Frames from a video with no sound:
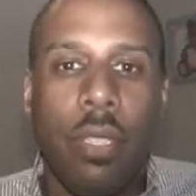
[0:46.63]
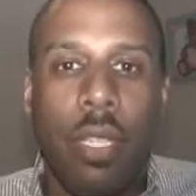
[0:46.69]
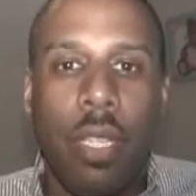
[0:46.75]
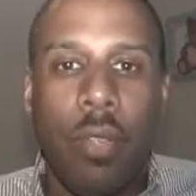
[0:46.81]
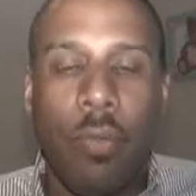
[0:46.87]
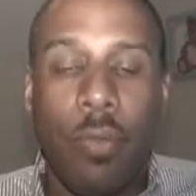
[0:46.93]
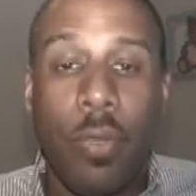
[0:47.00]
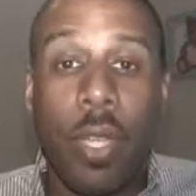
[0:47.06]

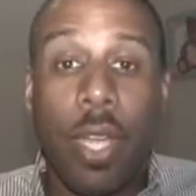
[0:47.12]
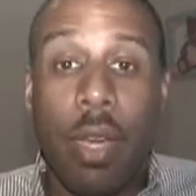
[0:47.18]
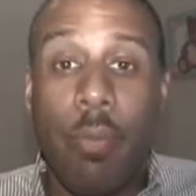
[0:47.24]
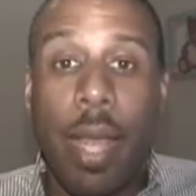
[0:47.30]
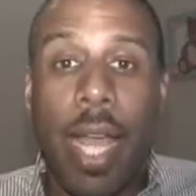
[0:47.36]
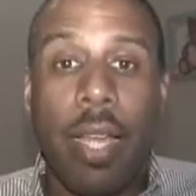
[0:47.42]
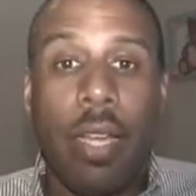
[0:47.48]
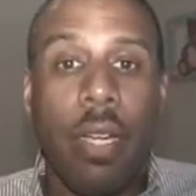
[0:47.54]
can flare
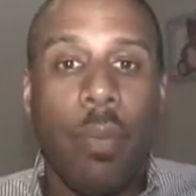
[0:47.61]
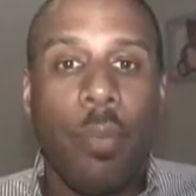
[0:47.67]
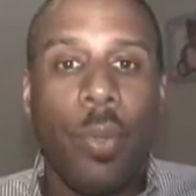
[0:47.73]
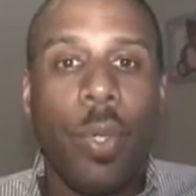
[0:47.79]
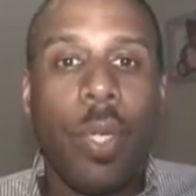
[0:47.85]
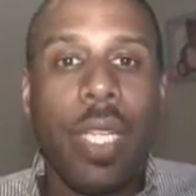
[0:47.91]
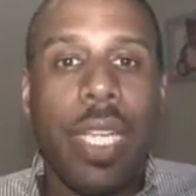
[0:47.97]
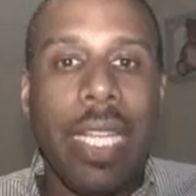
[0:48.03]
back up
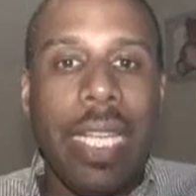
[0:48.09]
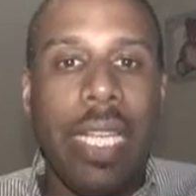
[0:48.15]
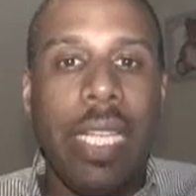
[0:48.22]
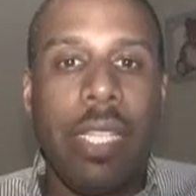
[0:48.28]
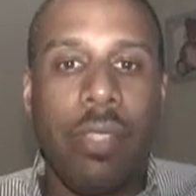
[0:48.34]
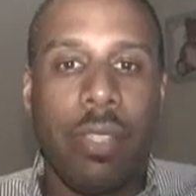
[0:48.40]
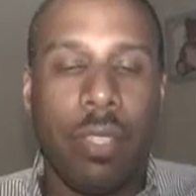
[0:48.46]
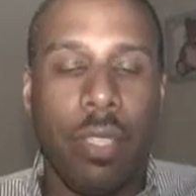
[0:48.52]
pretty
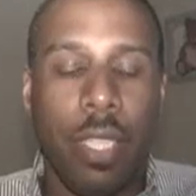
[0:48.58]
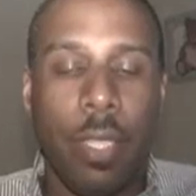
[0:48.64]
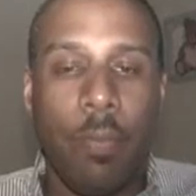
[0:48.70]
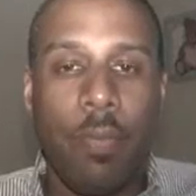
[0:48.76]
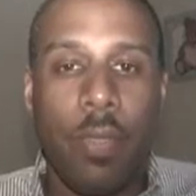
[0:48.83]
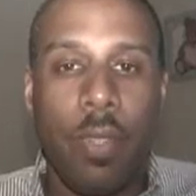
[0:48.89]
easily.